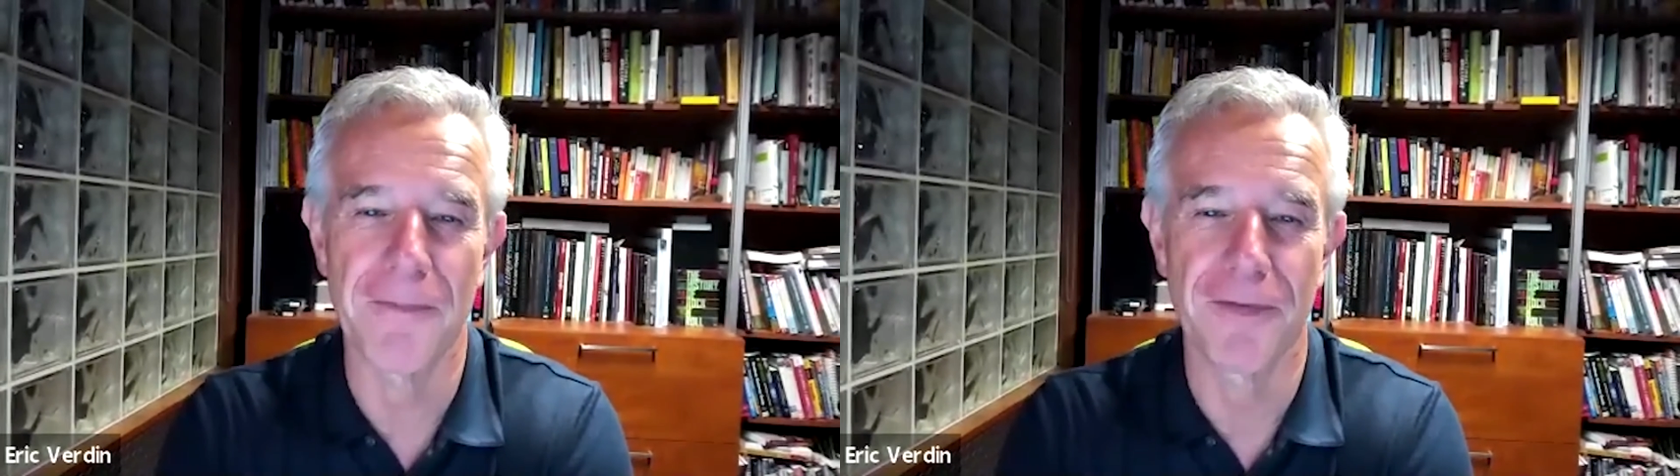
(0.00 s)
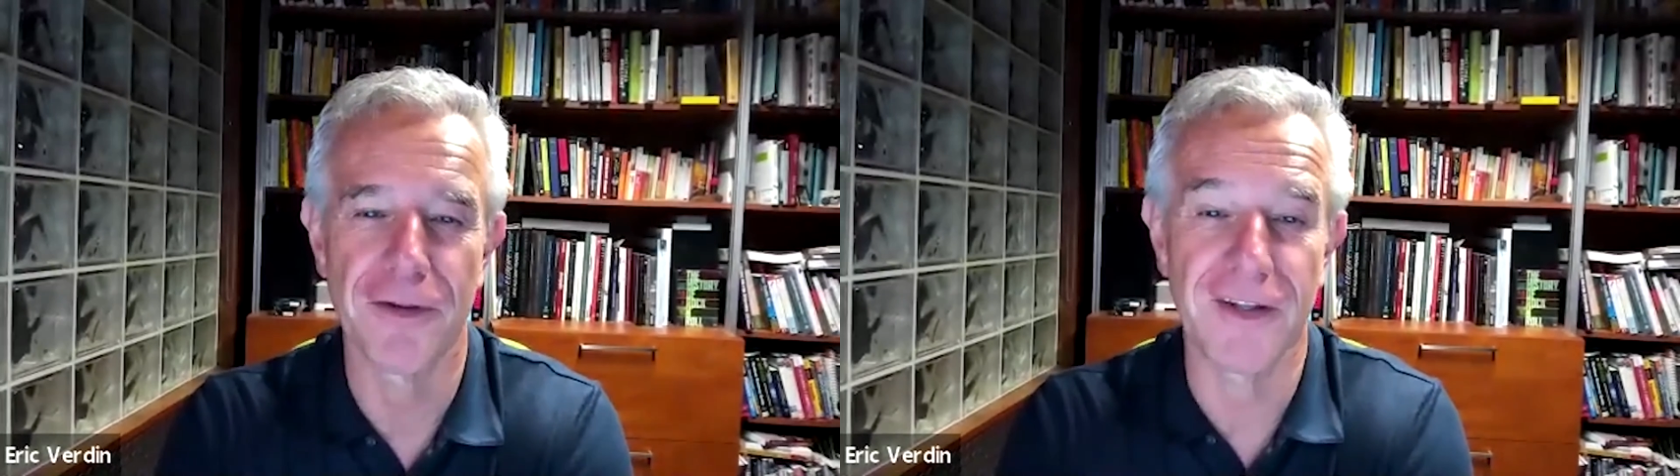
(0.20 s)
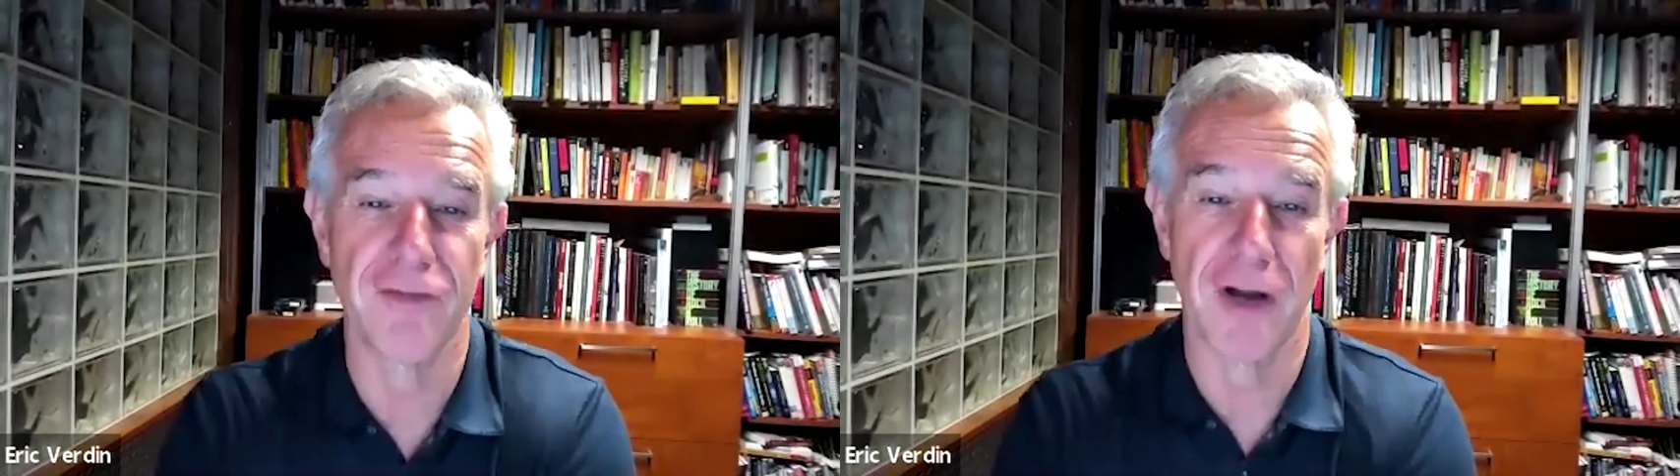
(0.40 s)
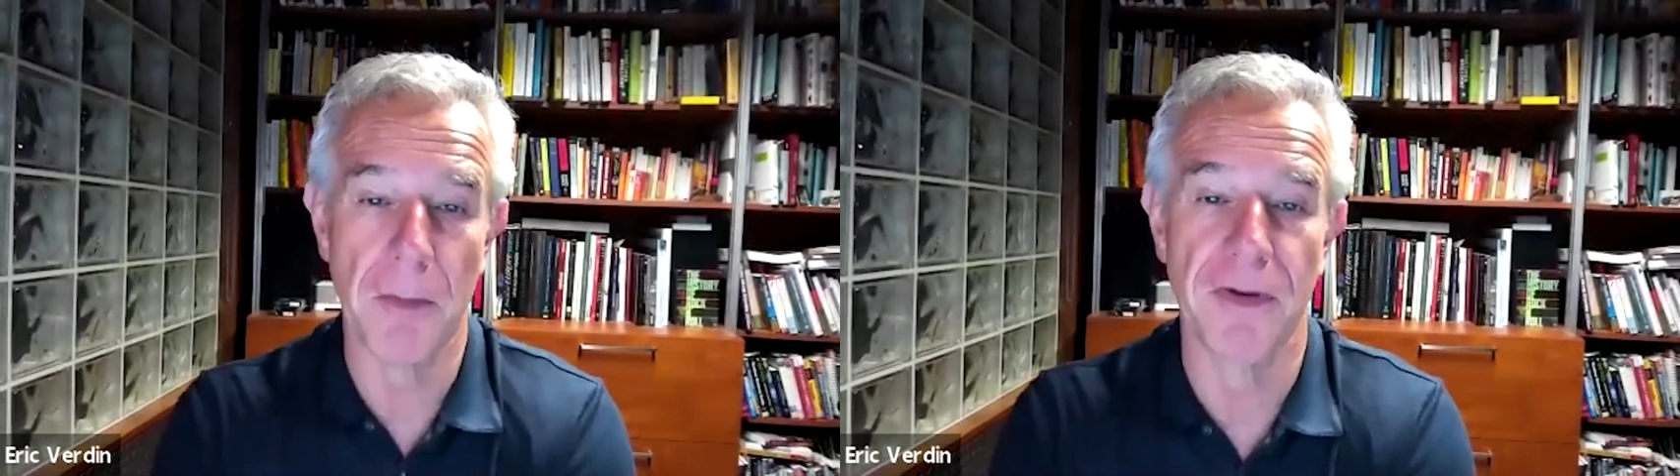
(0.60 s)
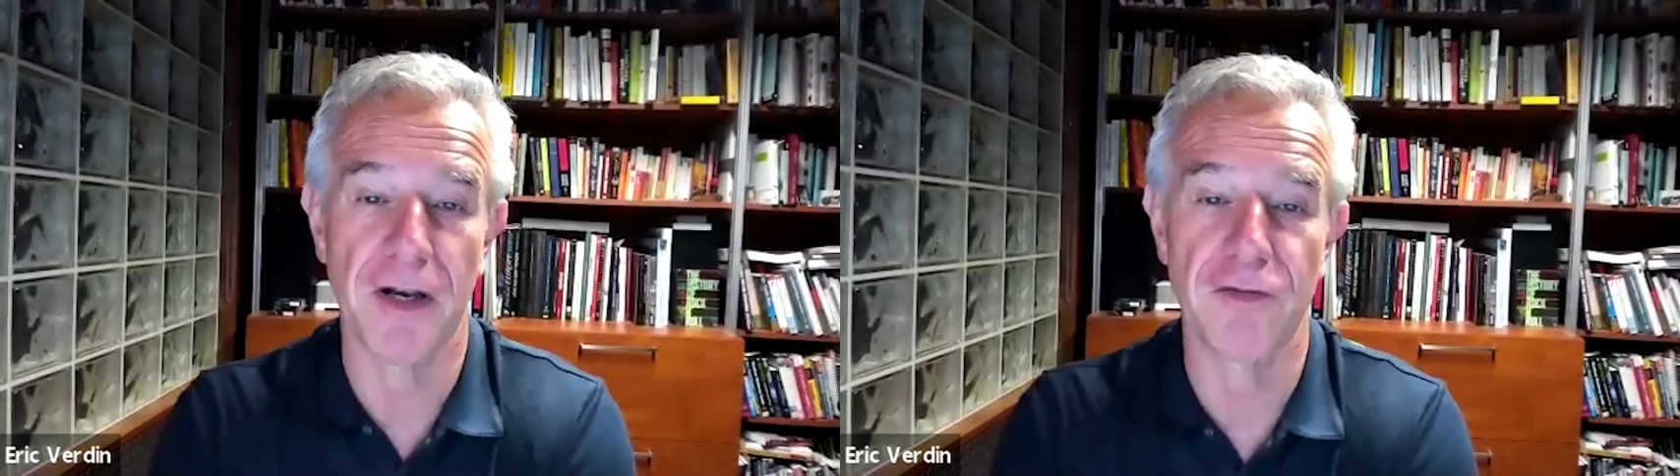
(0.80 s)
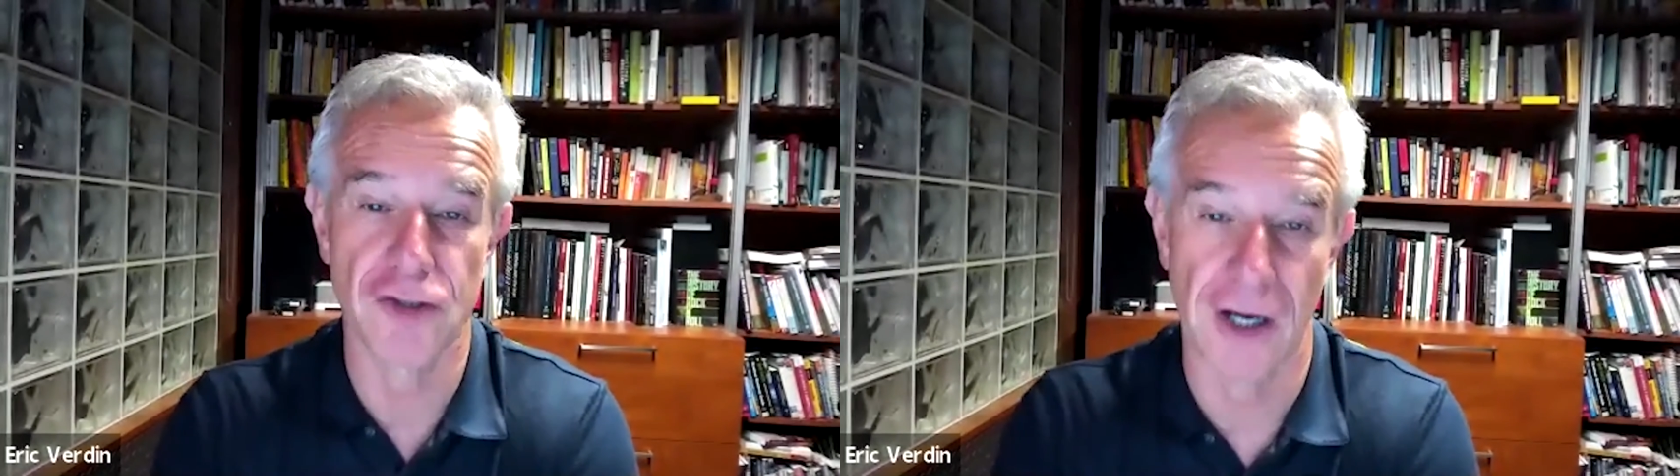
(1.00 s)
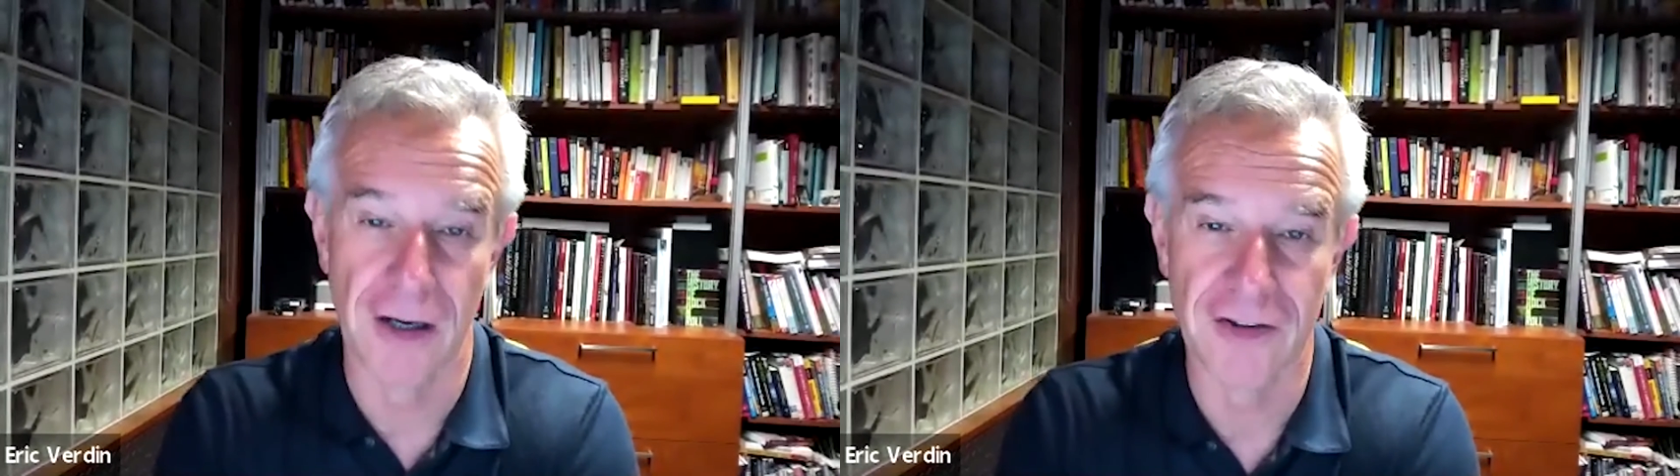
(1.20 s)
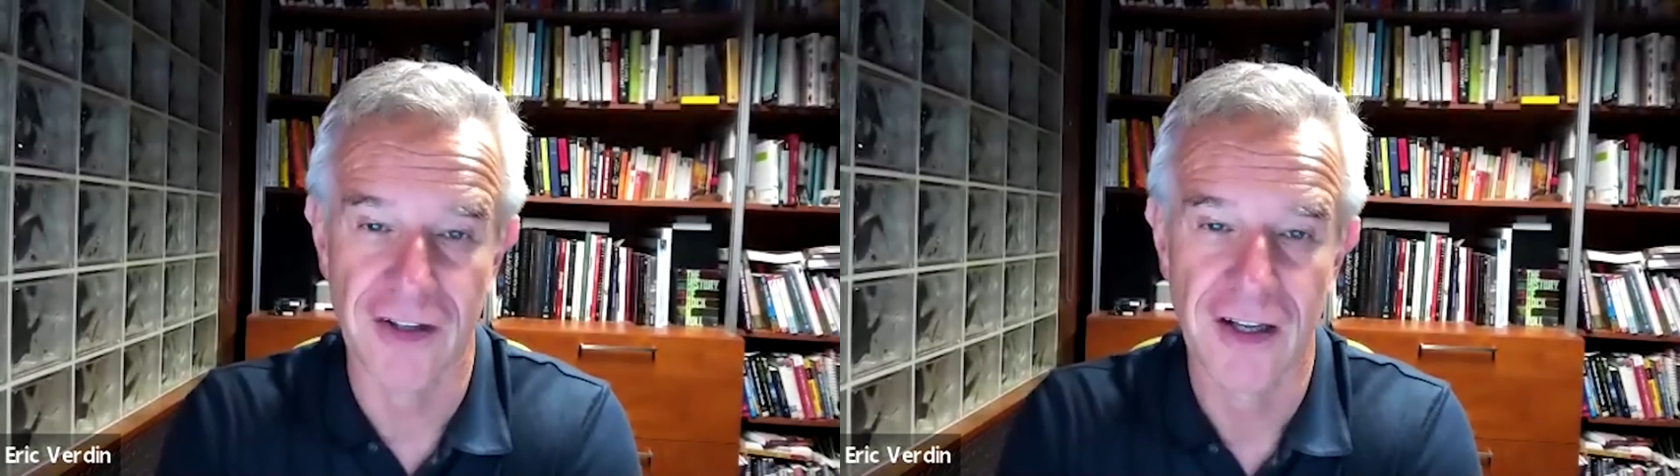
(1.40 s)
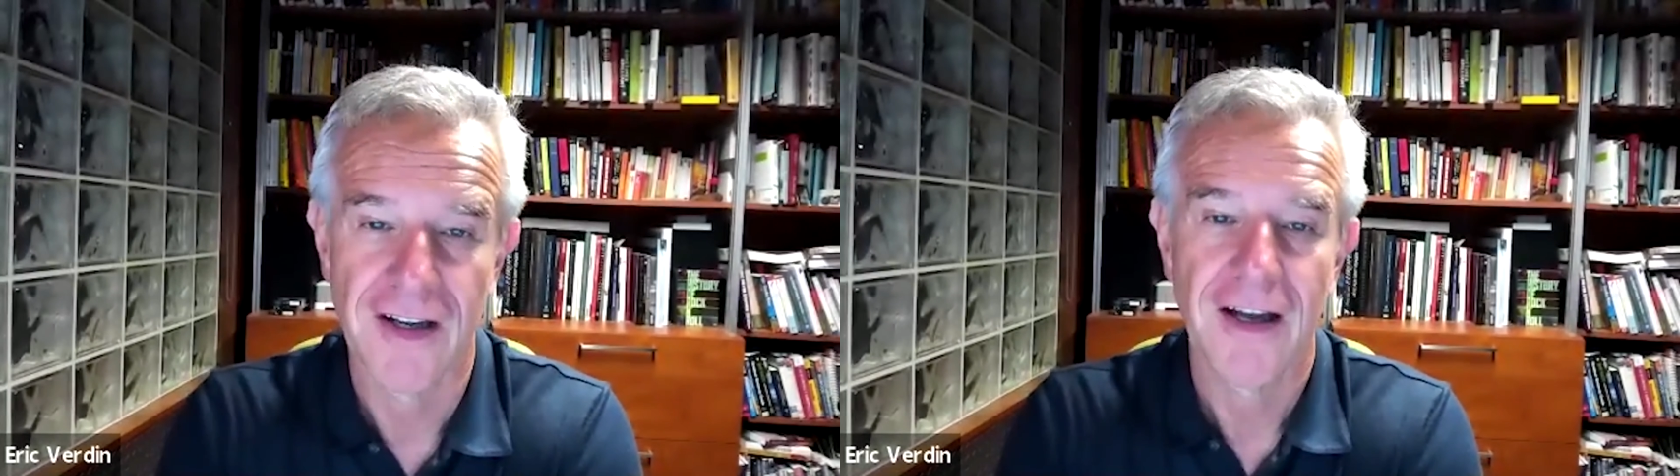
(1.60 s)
the development of drugs.